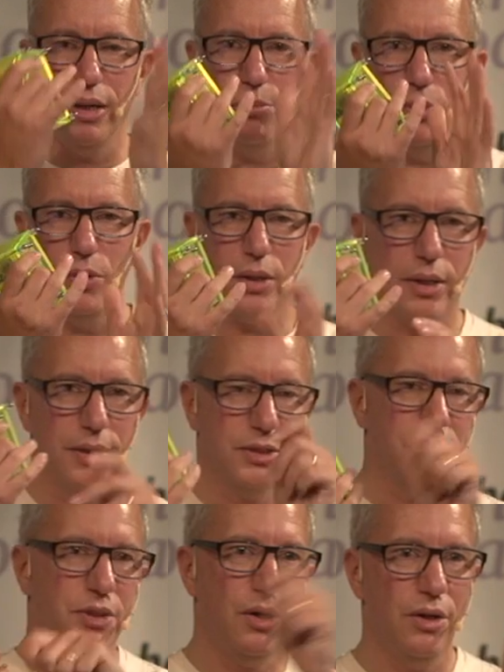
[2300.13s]
book, and it's
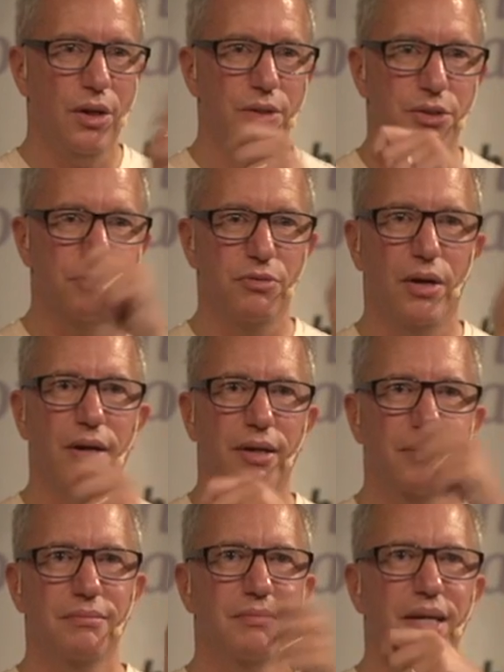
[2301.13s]
just got lots of
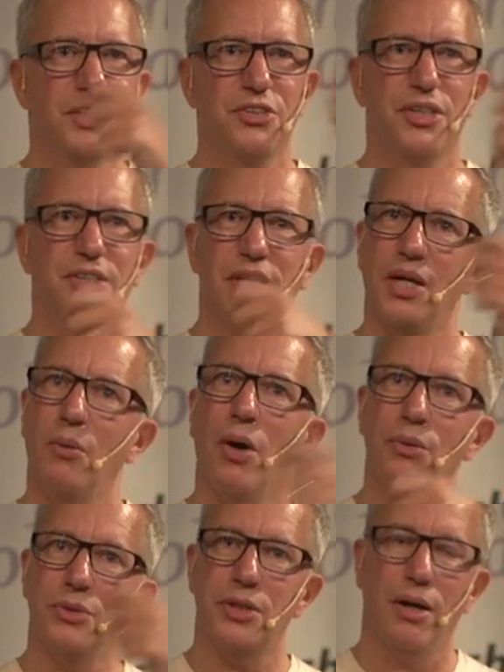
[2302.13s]
interesting
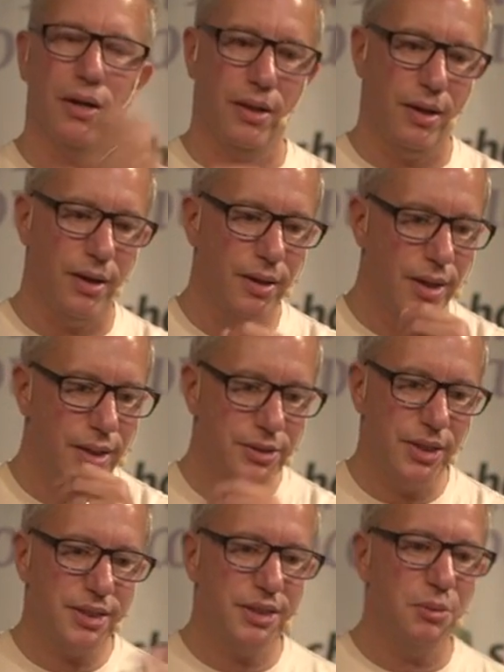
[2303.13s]
quotes like that.
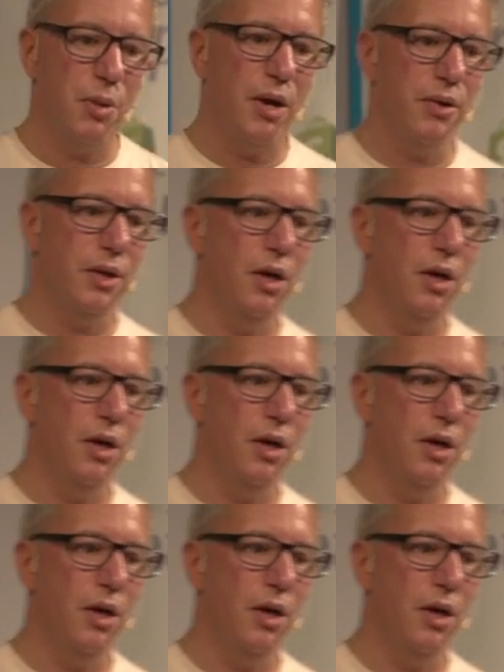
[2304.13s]
So this is about,